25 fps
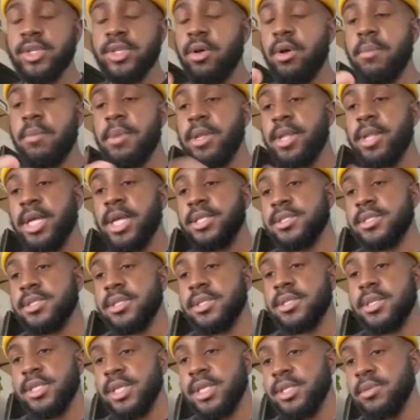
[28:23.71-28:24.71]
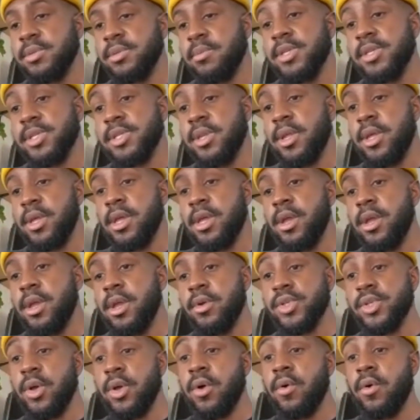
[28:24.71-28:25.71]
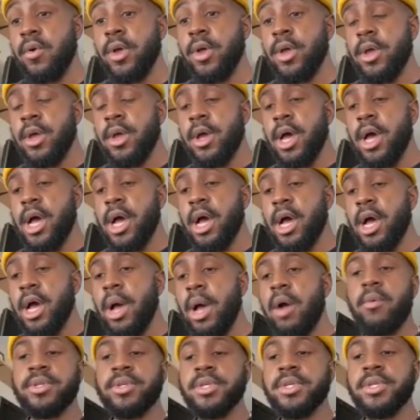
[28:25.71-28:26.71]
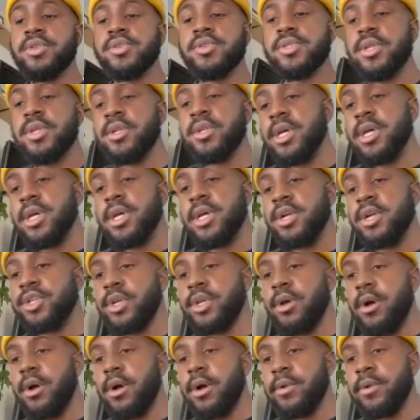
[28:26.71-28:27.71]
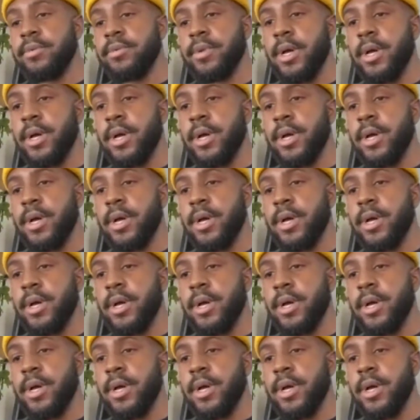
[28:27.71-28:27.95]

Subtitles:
So, that's amazing to hear. So I was interested in touching on,